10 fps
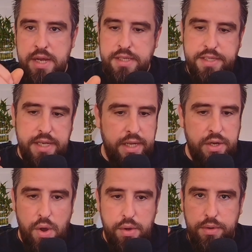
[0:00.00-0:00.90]

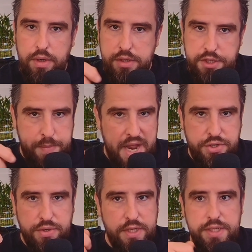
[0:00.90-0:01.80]
silicone
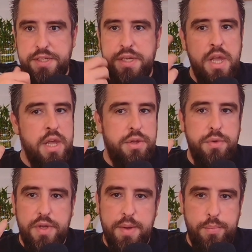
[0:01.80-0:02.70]
spatulas,
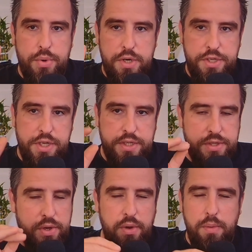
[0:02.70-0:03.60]
you can purchase